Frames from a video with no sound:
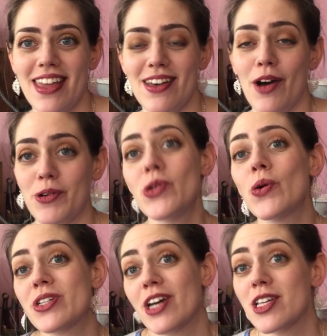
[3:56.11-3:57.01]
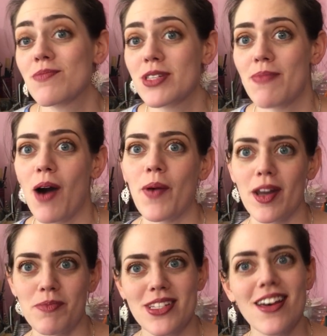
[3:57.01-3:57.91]
that I will talk to customers about when
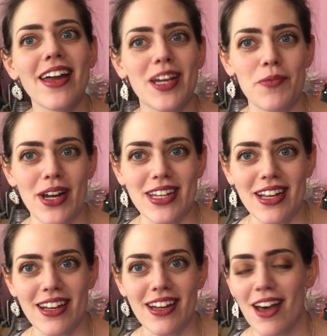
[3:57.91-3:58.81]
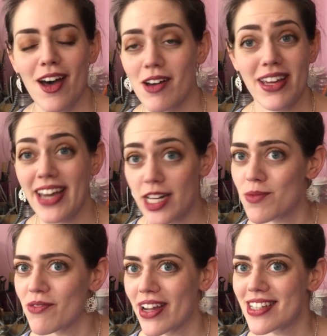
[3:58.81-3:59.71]
I'm designing wedding
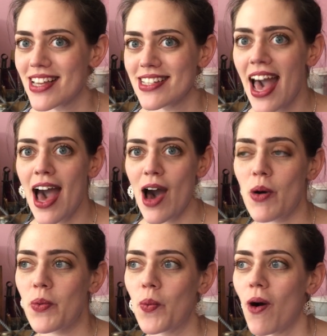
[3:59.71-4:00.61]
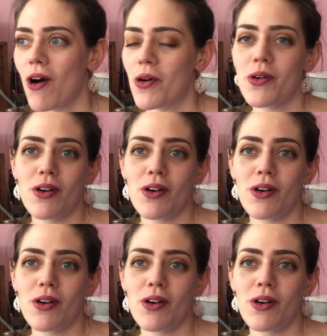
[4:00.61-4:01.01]
engagement rings, is what